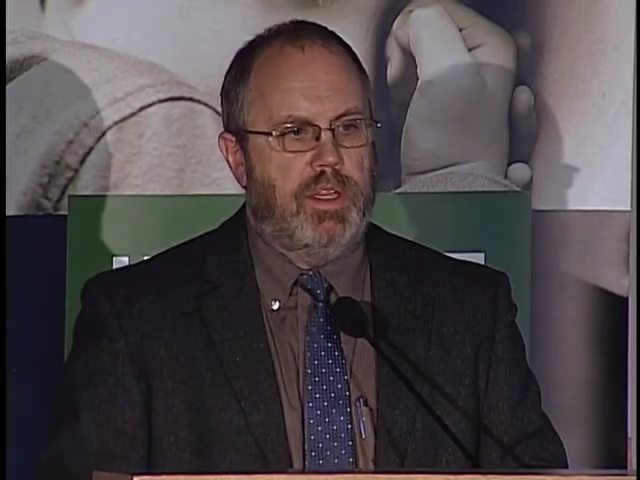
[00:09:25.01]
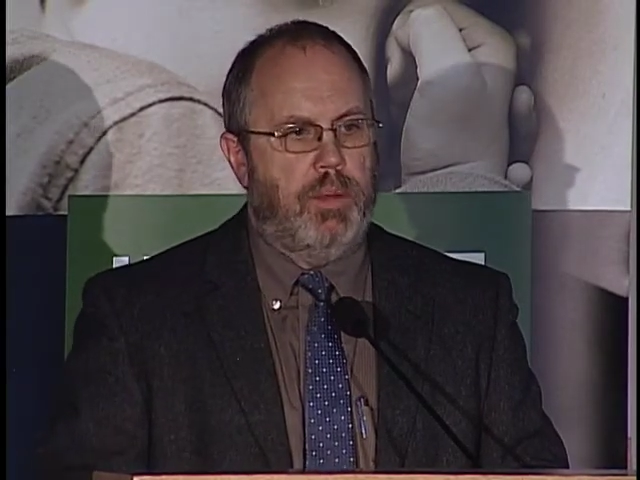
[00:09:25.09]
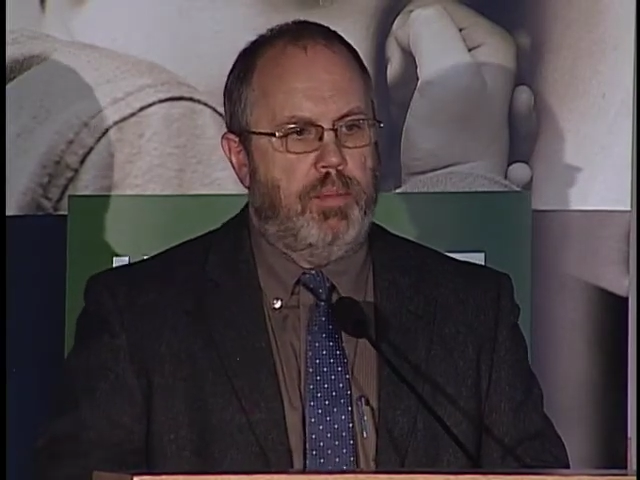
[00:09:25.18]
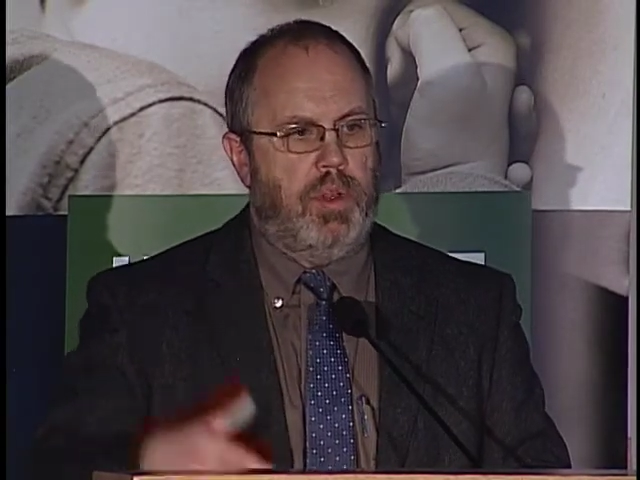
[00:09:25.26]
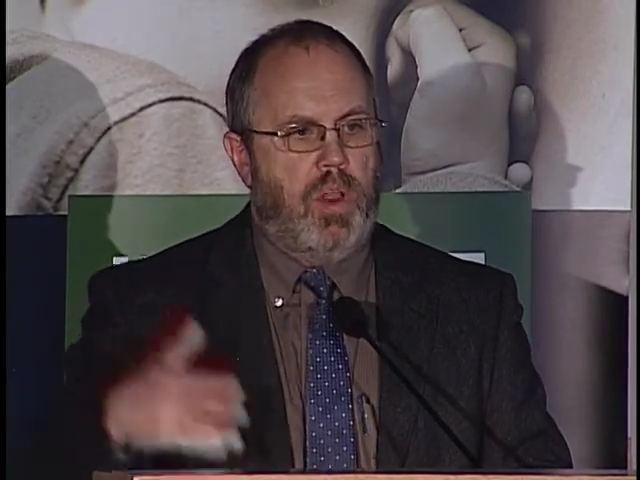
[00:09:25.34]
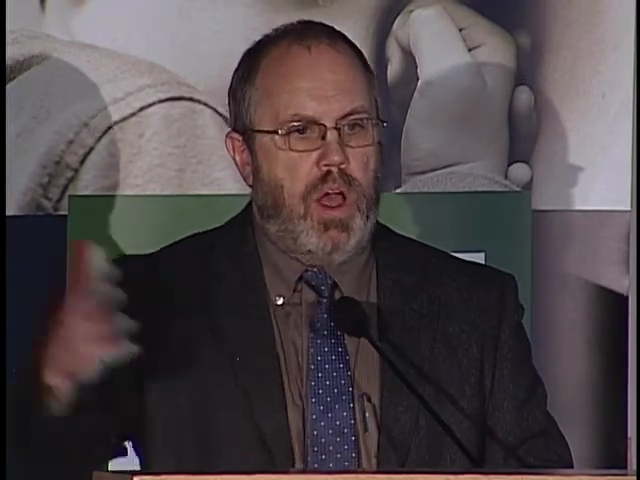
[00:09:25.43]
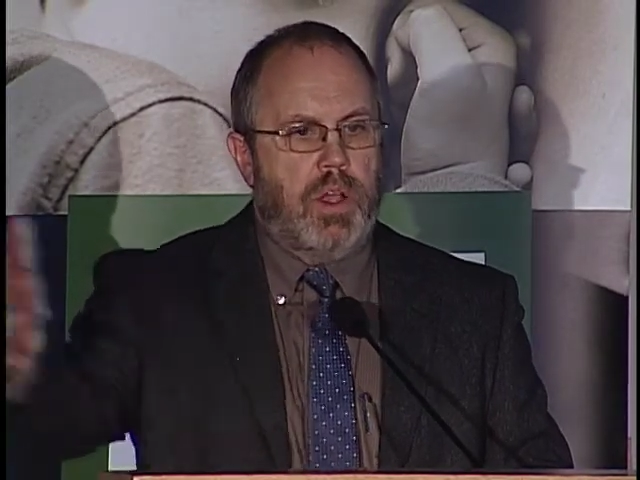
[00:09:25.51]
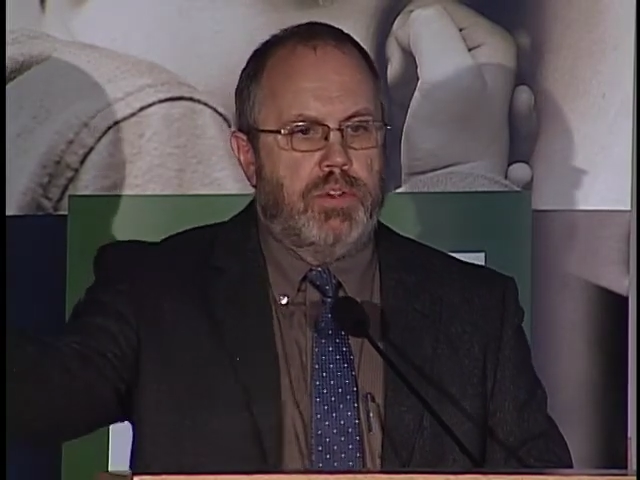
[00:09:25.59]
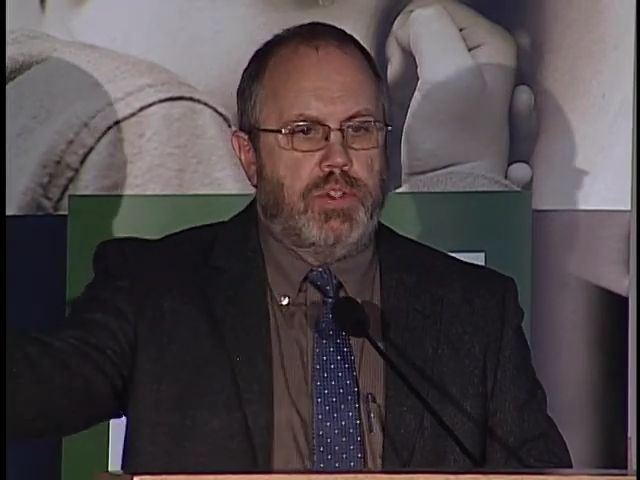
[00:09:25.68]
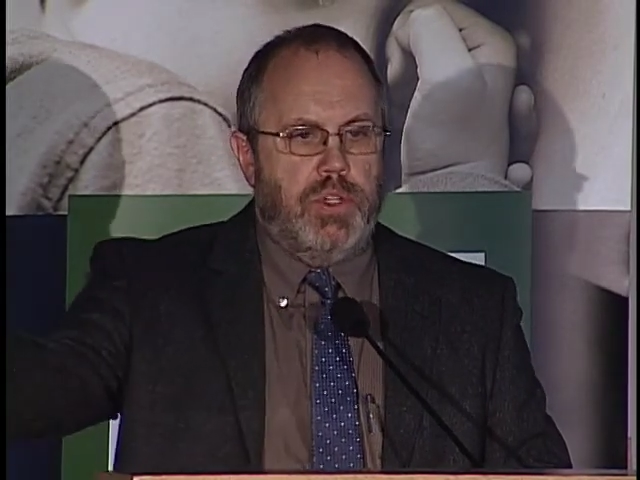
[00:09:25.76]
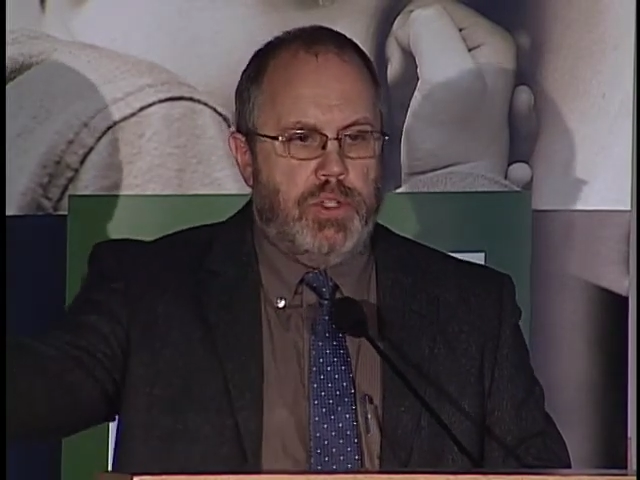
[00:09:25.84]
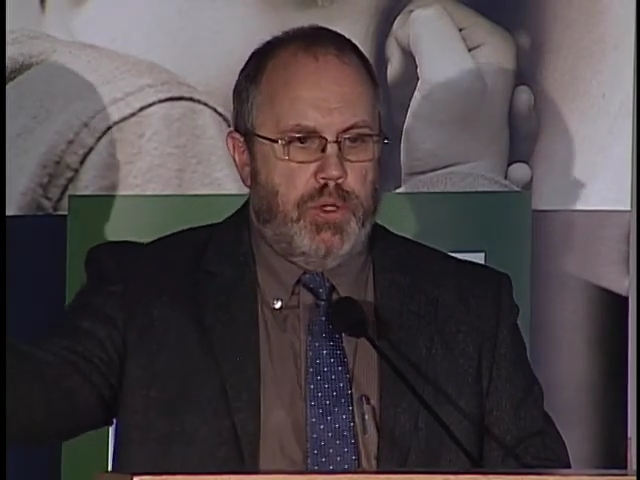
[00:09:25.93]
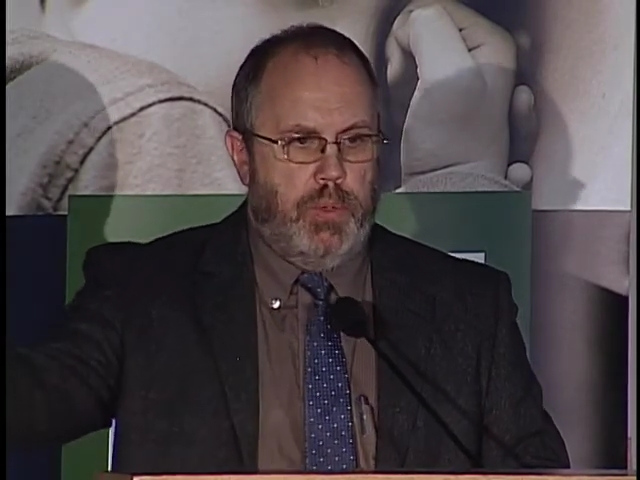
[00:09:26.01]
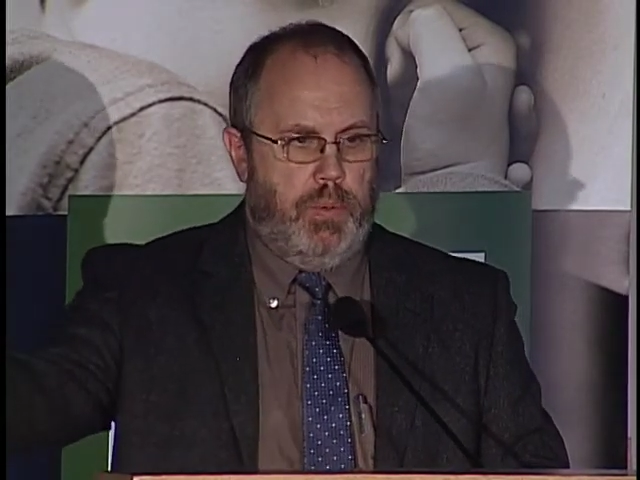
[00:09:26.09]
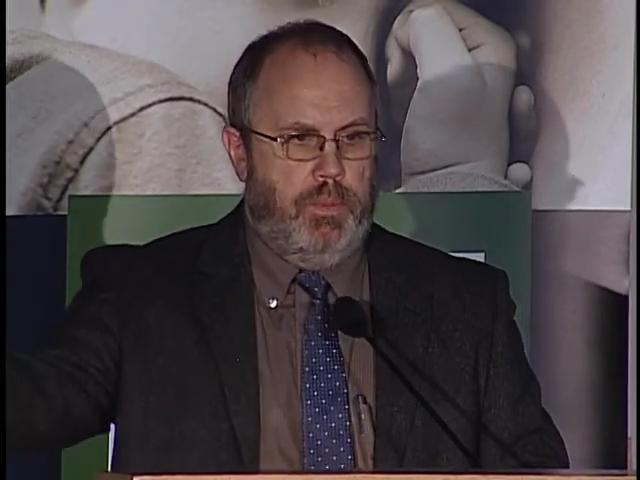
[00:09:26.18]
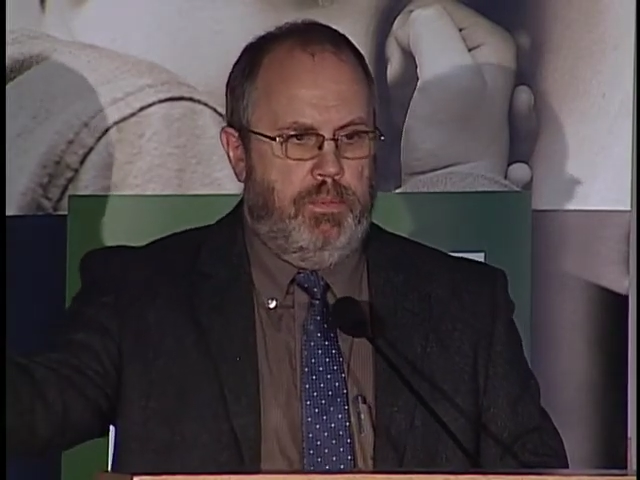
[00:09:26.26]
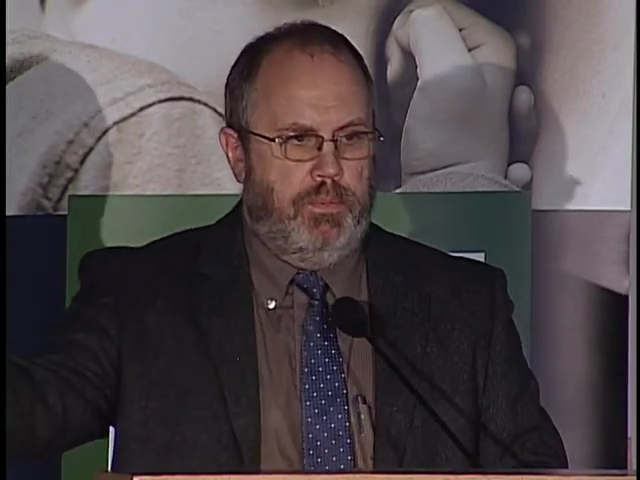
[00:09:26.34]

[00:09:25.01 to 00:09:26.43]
that belongs to you.